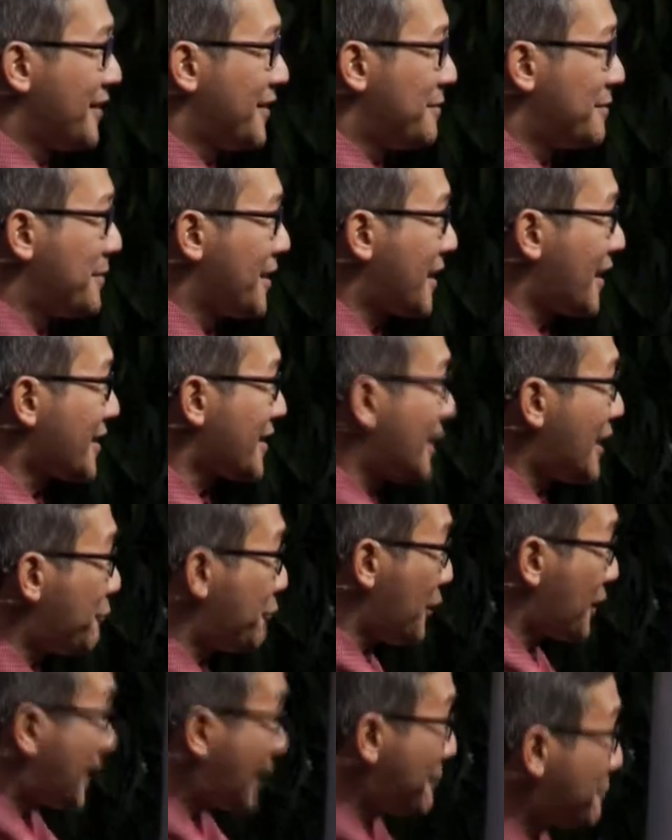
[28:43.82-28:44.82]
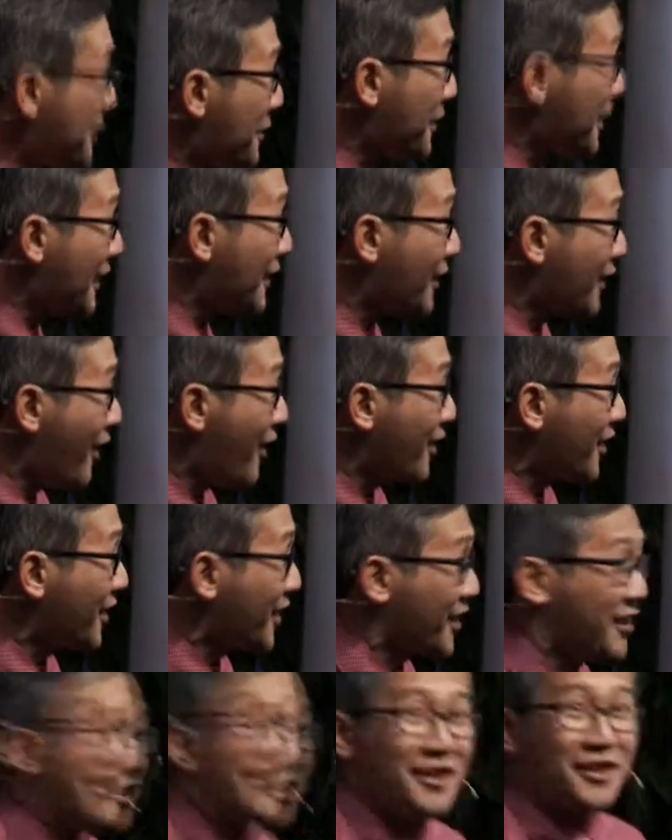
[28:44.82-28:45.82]
Because if we keep you here
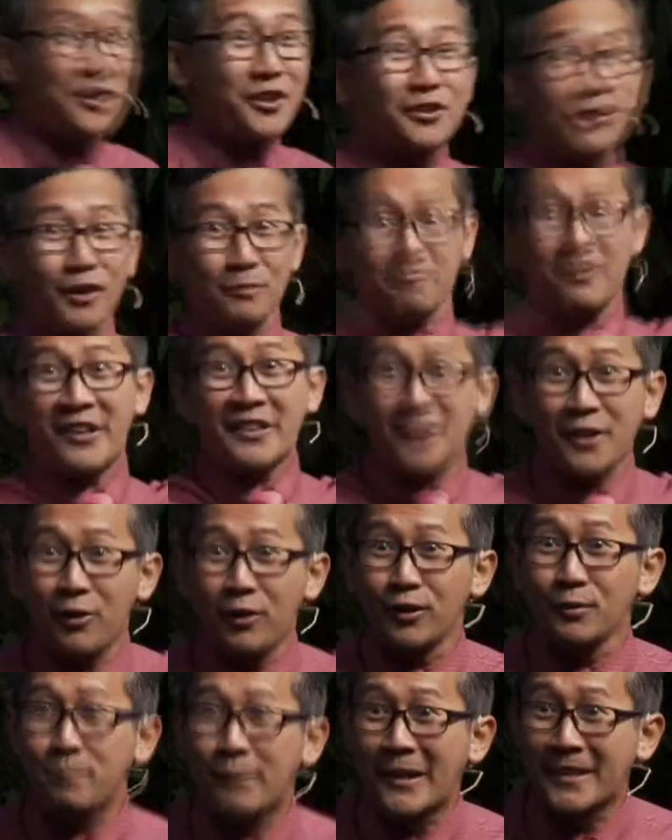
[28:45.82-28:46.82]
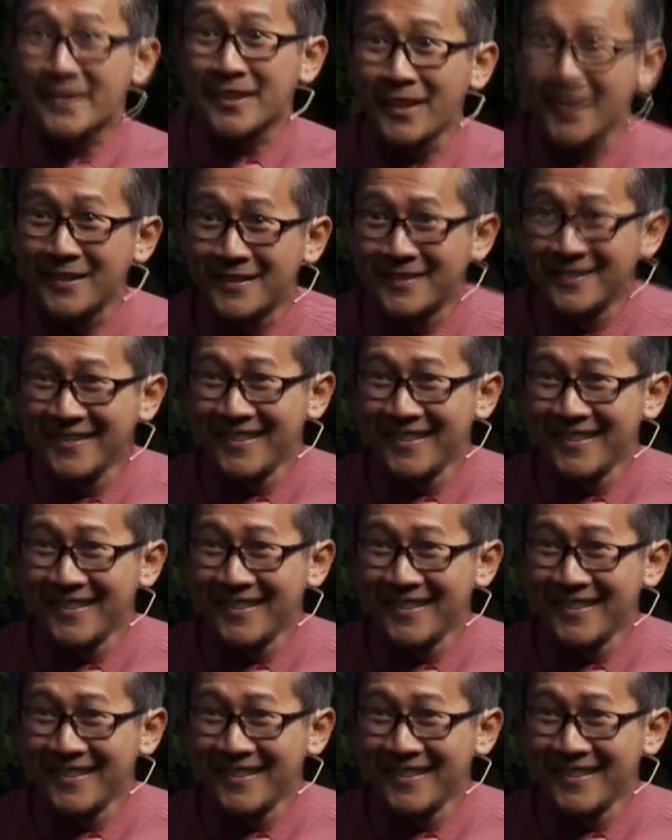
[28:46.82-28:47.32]
longer, you'll convert the whole prison.